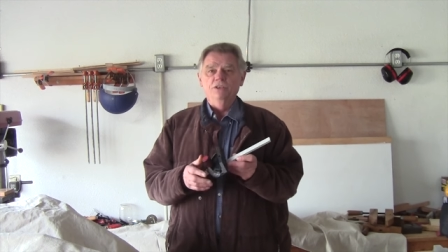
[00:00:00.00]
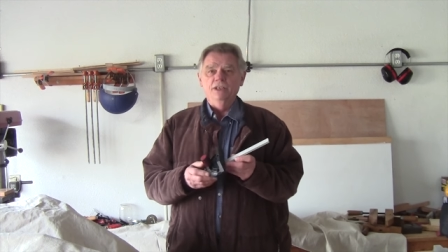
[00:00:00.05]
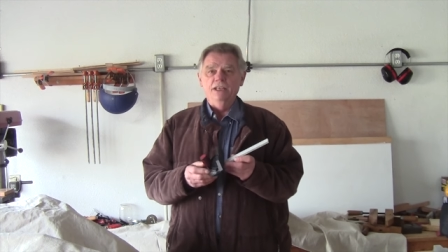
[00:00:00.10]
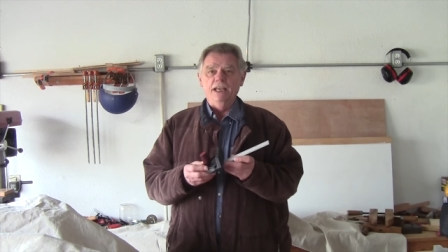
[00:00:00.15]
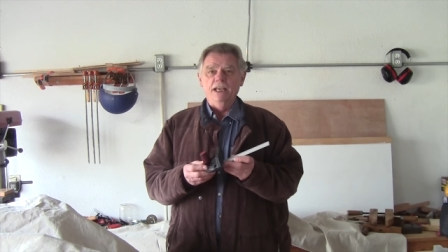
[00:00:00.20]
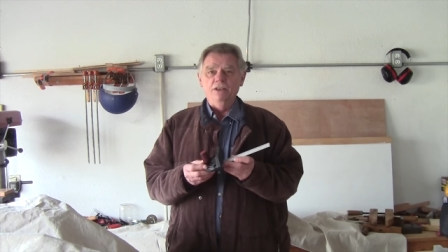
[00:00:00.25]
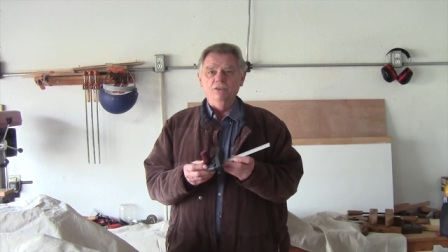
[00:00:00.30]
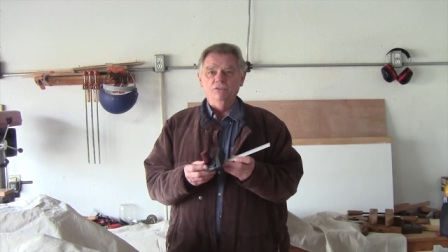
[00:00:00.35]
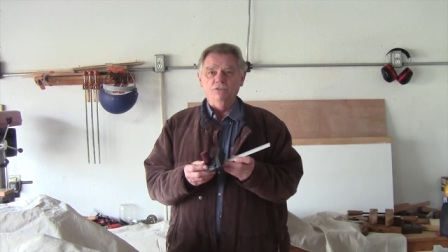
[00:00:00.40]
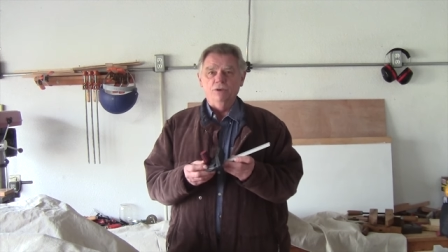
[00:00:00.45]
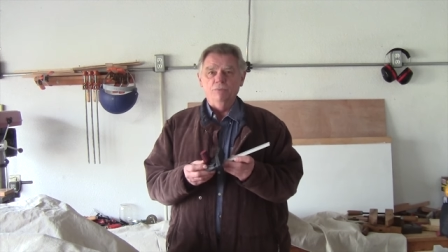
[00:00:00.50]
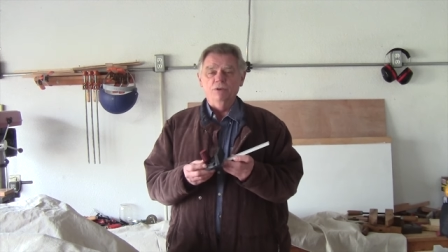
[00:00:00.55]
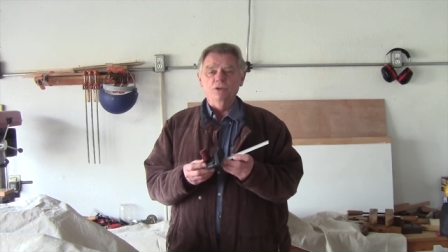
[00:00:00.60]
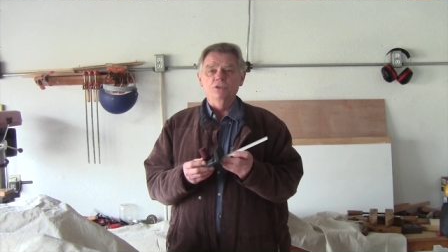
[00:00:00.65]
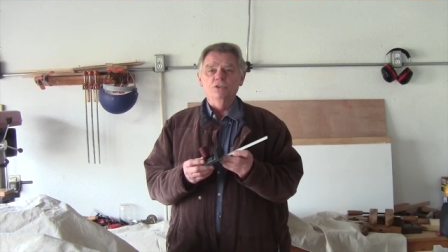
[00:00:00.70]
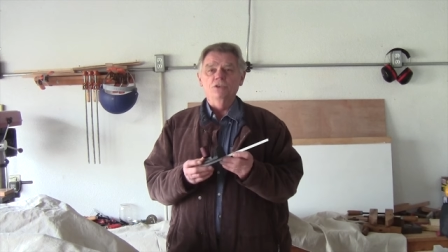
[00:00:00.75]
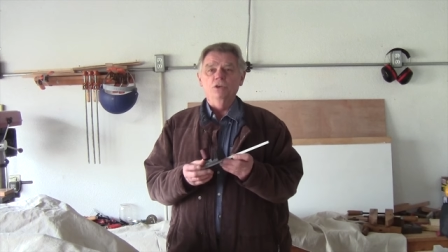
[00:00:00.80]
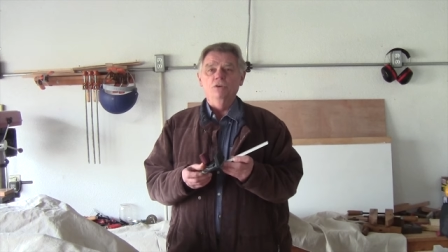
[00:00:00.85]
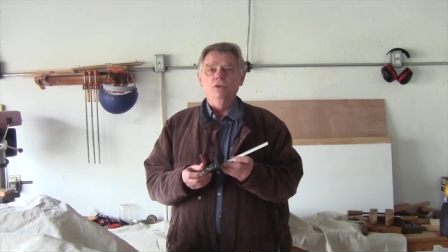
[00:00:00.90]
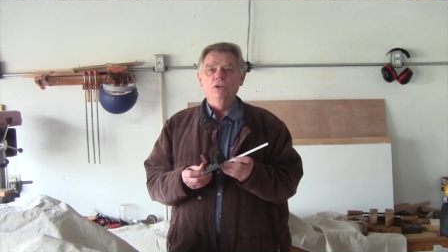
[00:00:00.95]
Okay, so I'm going
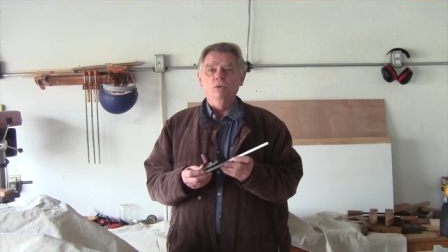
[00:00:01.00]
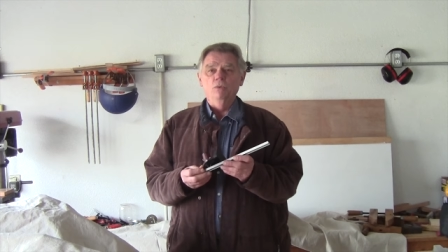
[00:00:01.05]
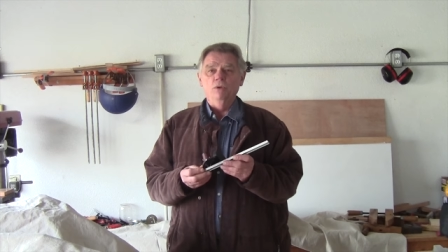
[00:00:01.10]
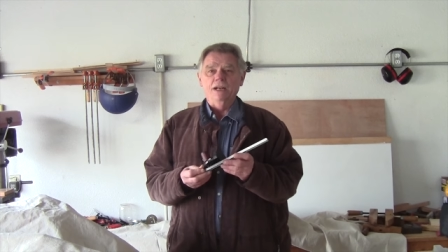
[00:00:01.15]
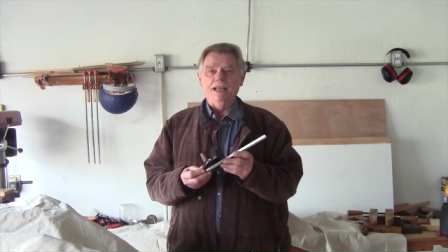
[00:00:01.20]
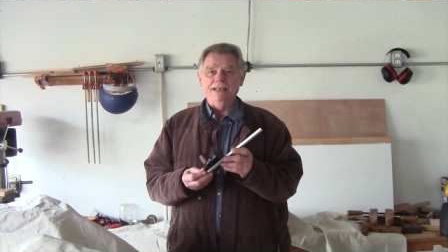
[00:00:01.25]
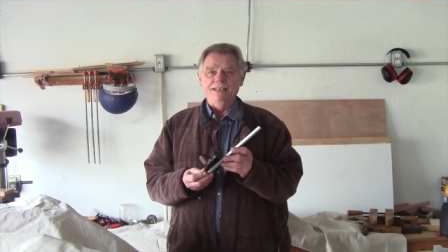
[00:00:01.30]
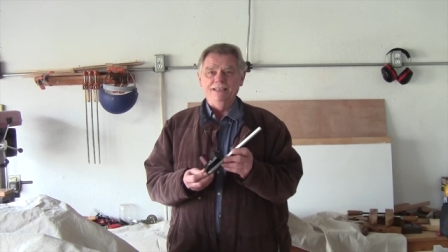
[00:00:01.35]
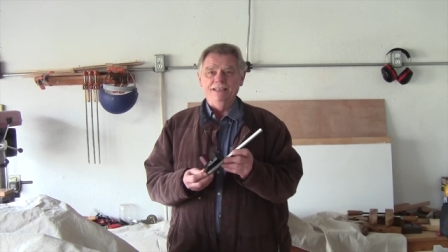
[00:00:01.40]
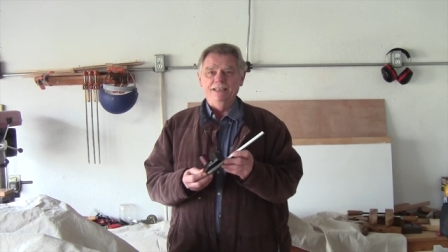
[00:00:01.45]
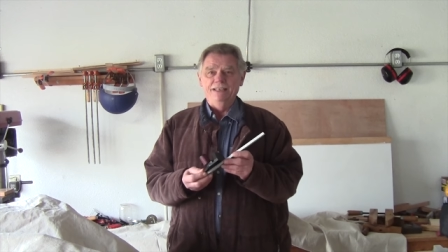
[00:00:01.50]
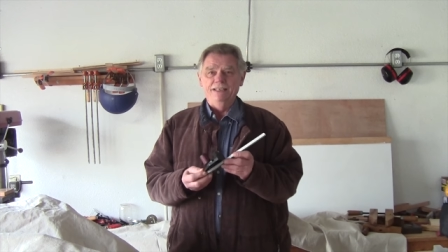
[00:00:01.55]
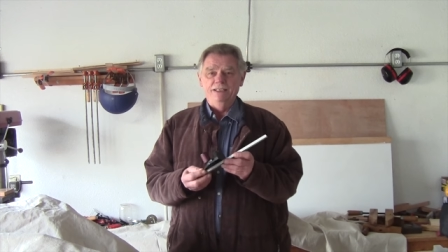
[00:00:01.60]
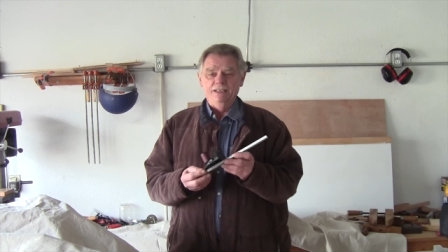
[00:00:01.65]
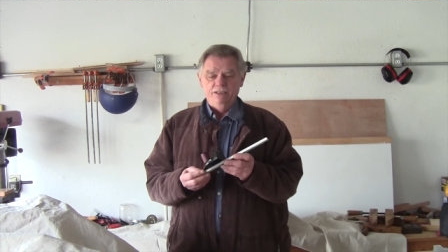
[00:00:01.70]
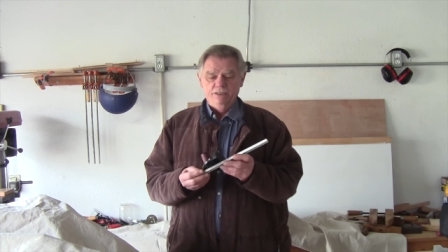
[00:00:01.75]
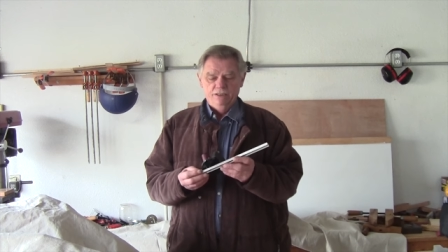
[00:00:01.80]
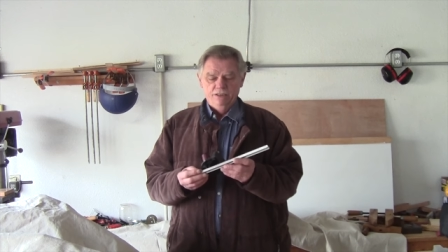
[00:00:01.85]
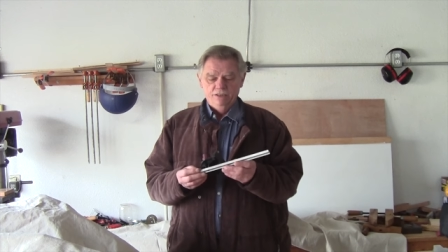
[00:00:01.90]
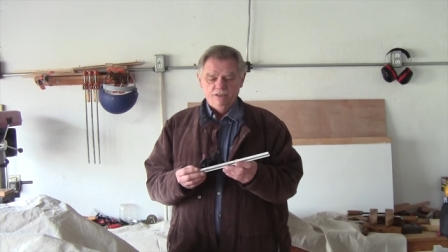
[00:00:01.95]
to show you what I
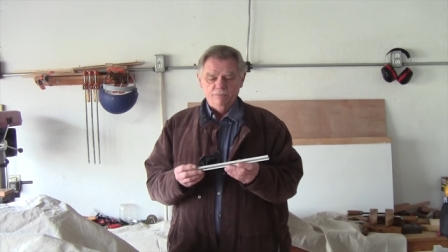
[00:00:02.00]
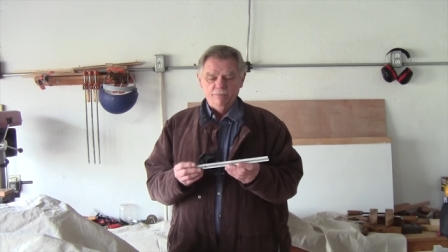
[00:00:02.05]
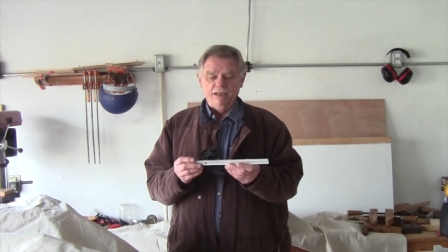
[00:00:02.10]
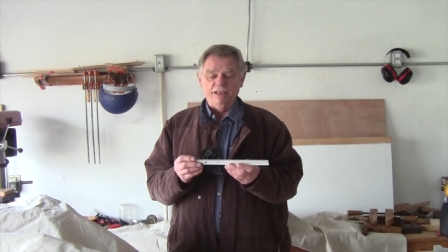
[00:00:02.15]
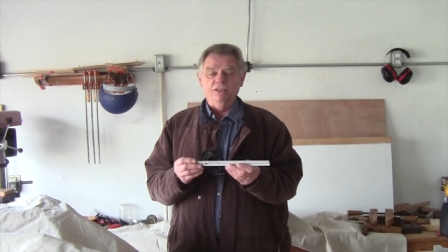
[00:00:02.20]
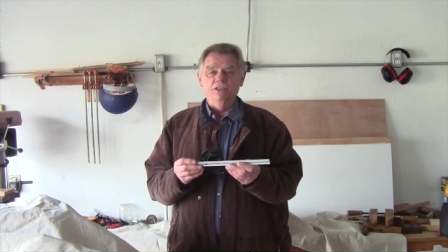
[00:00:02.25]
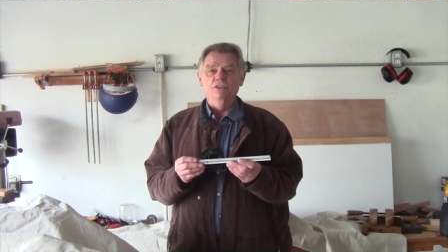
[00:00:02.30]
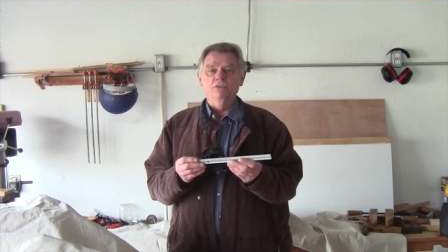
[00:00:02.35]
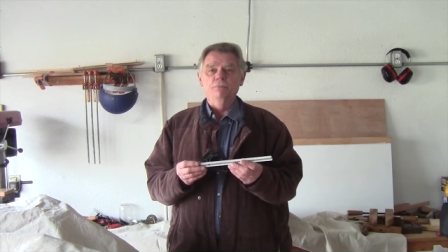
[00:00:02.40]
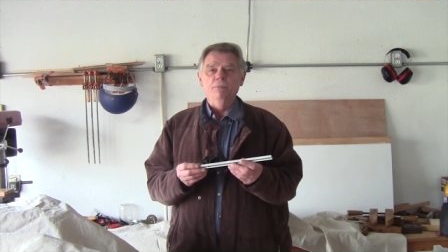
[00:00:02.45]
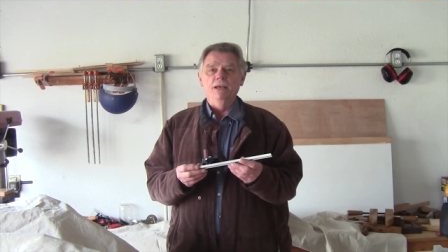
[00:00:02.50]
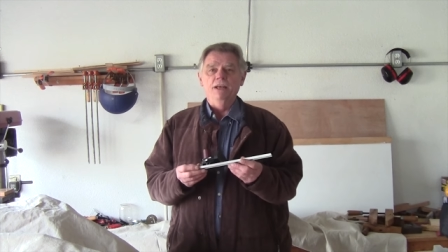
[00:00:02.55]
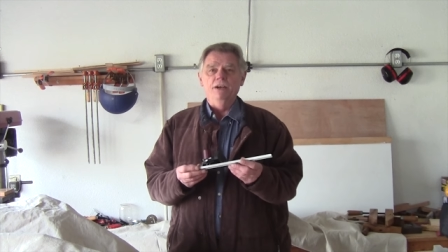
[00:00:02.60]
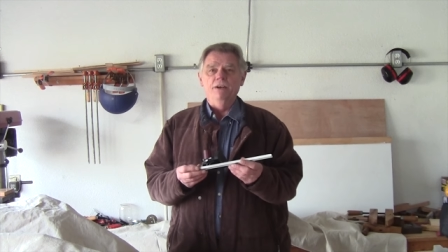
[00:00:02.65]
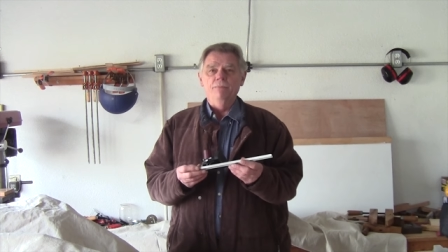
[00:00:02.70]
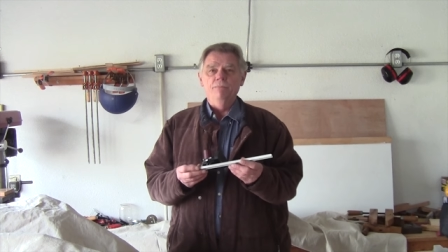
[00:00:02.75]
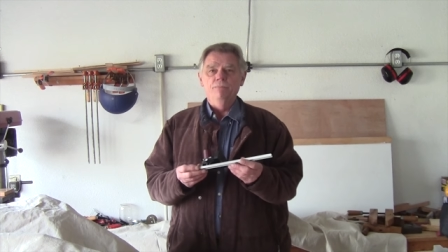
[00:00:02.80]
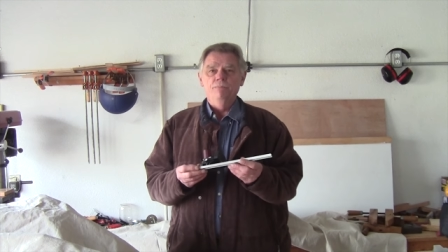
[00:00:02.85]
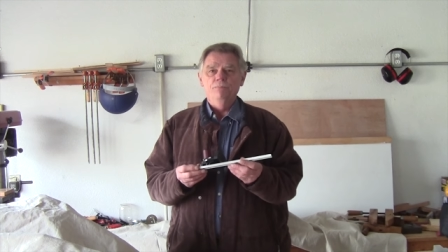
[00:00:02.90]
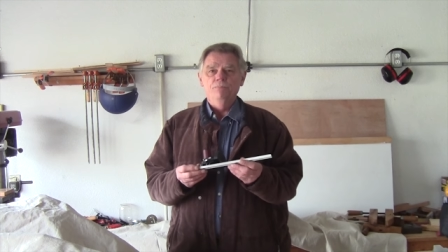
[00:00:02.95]
did to make this
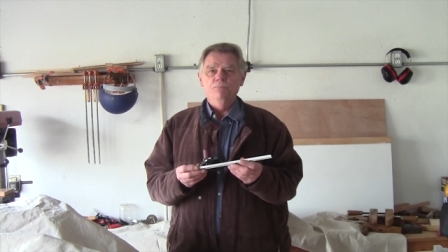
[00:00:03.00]
better.